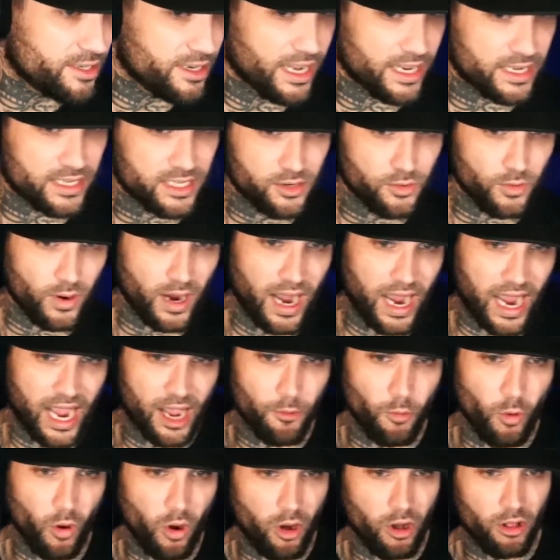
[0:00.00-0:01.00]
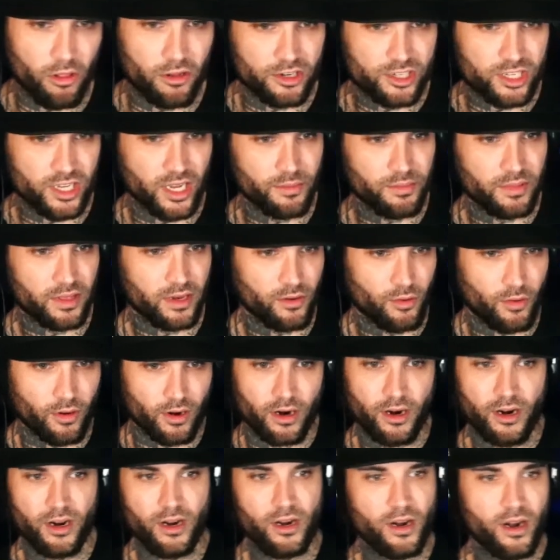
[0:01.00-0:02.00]
you're next to a high wall or something,
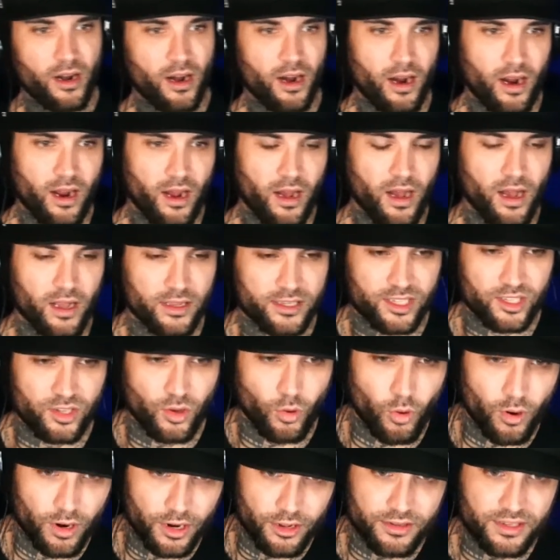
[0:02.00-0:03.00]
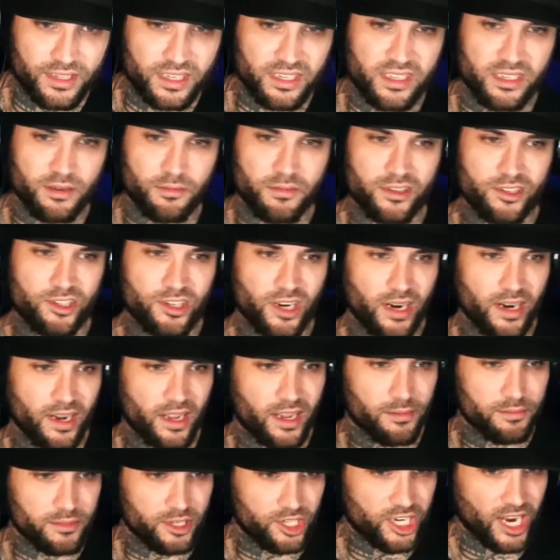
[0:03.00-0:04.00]
or uh, a store, you see someone trying to
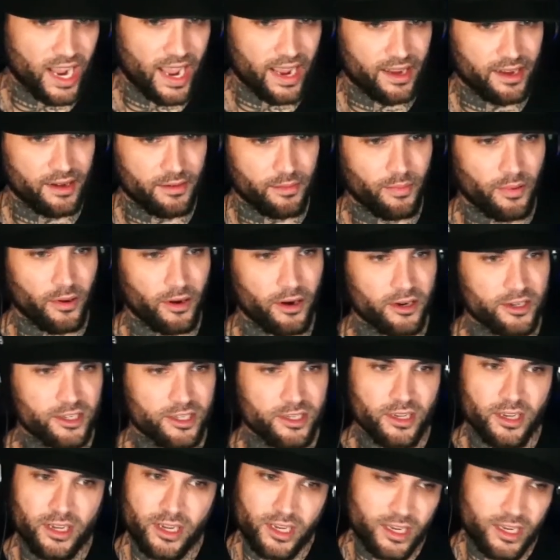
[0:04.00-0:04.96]
come jack your purse,